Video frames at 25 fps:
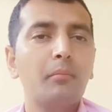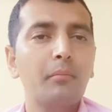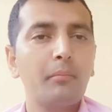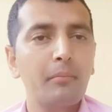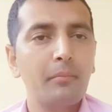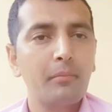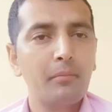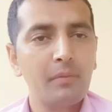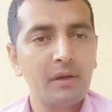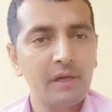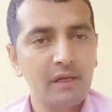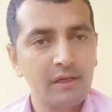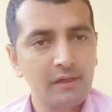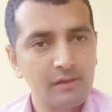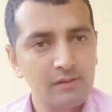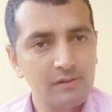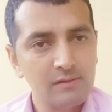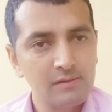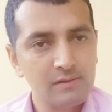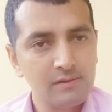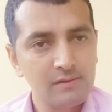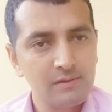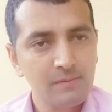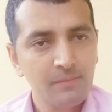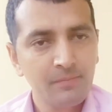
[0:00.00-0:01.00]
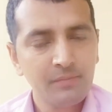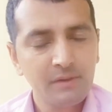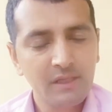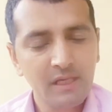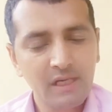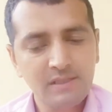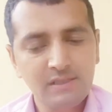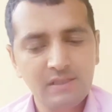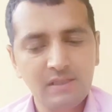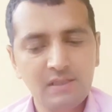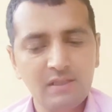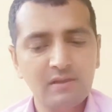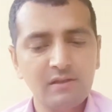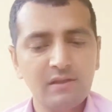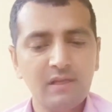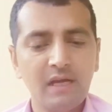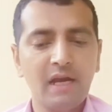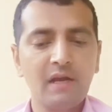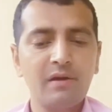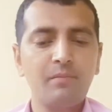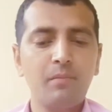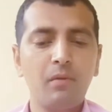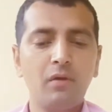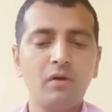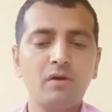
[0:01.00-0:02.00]
bangles. That's it.
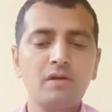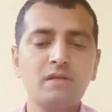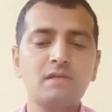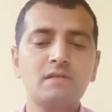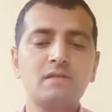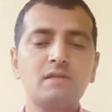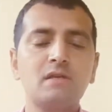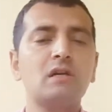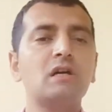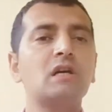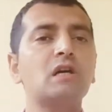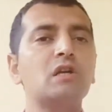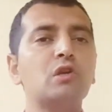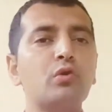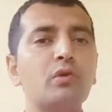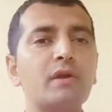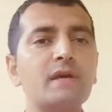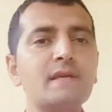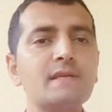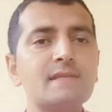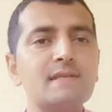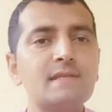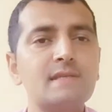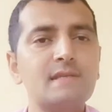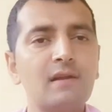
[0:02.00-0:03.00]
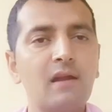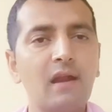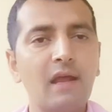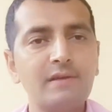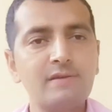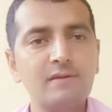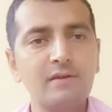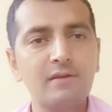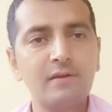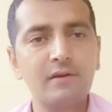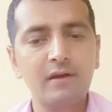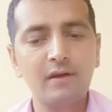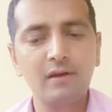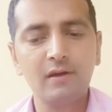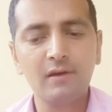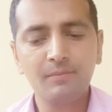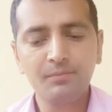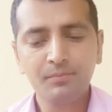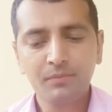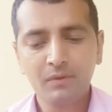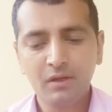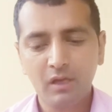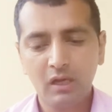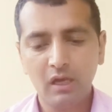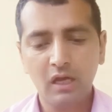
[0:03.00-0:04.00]
That was today's lecture
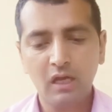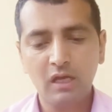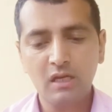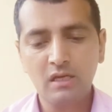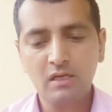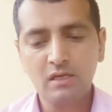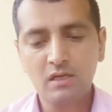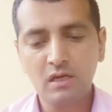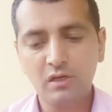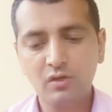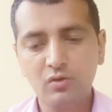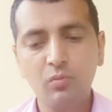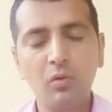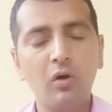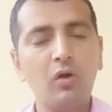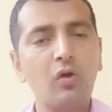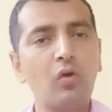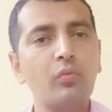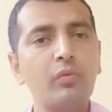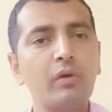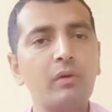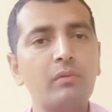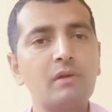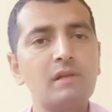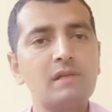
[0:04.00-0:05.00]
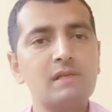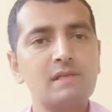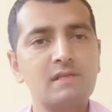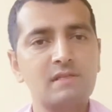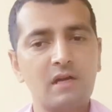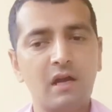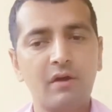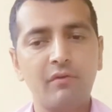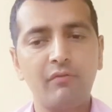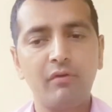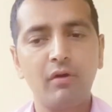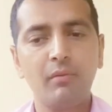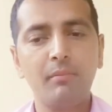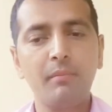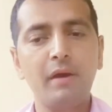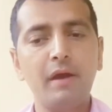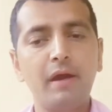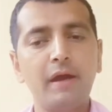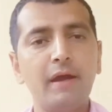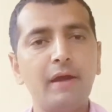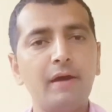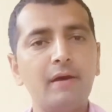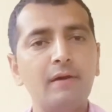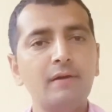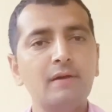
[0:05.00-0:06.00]
here, and tomorrow we will start from
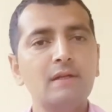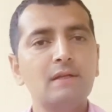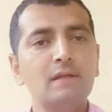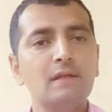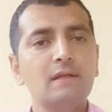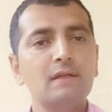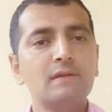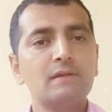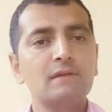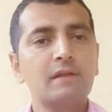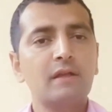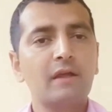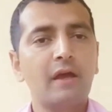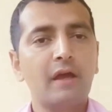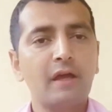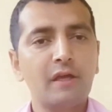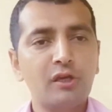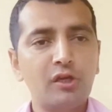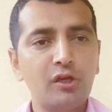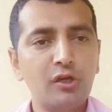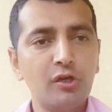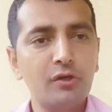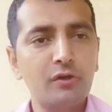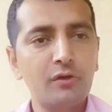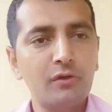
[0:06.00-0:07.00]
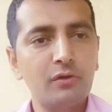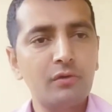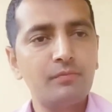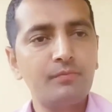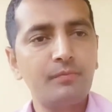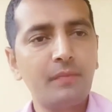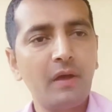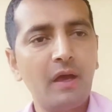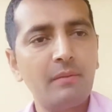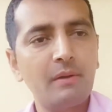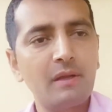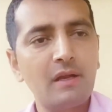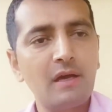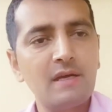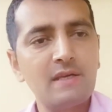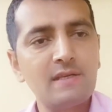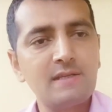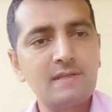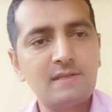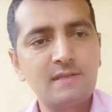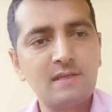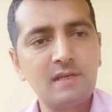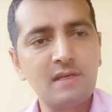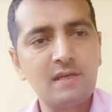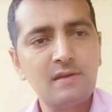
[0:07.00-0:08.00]
here. Thank you. Have a
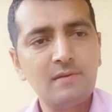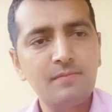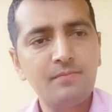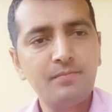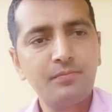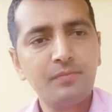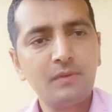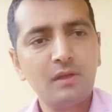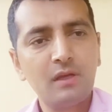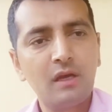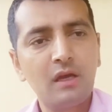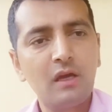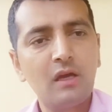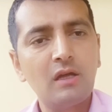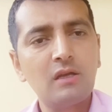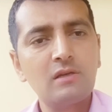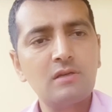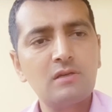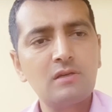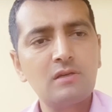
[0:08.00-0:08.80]
nice day. And